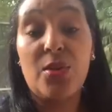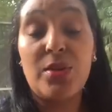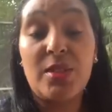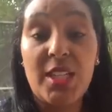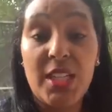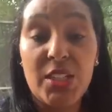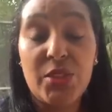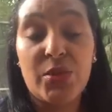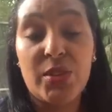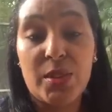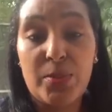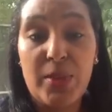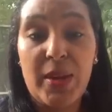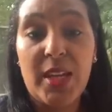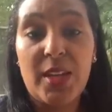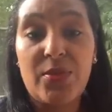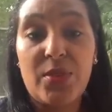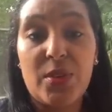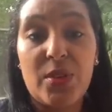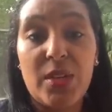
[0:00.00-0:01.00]

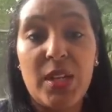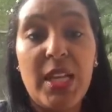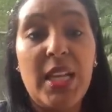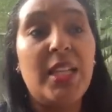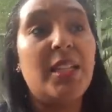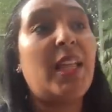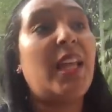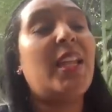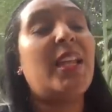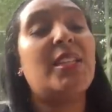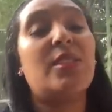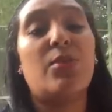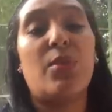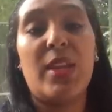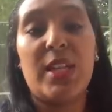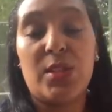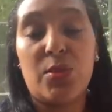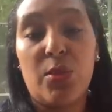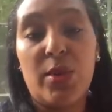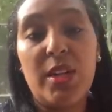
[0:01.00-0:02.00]
disrespectful that
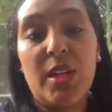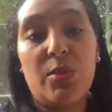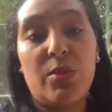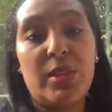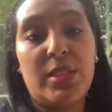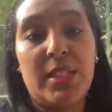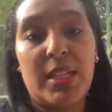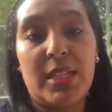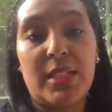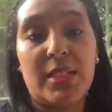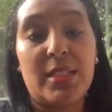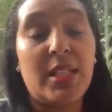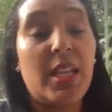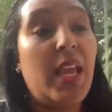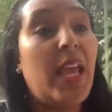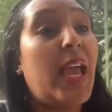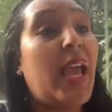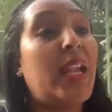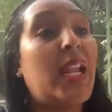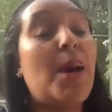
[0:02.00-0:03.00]
it's really ridiculous.
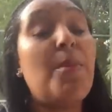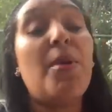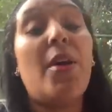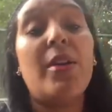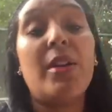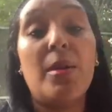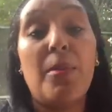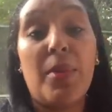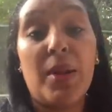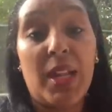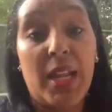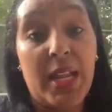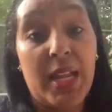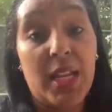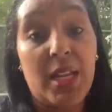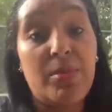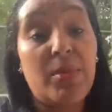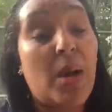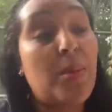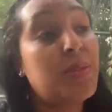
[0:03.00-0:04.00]
And I'm going to
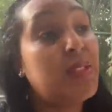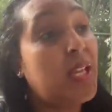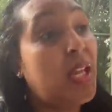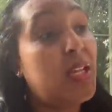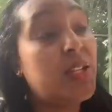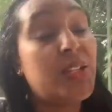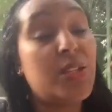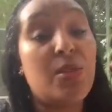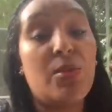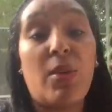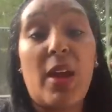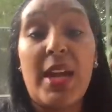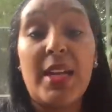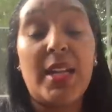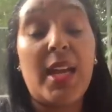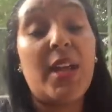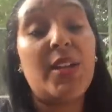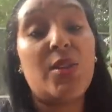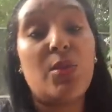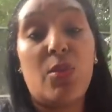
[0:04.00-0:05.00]
blame, I'm telling you right
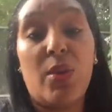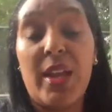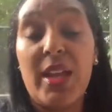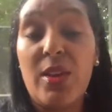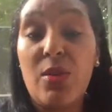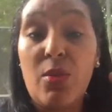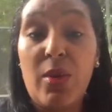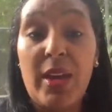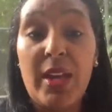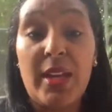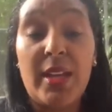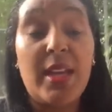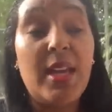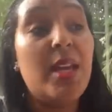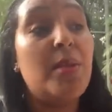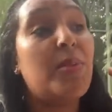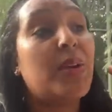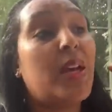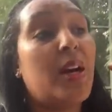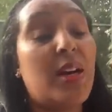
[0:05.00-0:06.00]
now, DWayne Wade,
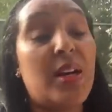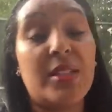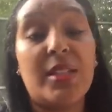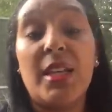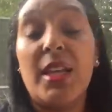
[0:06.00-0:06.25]
because,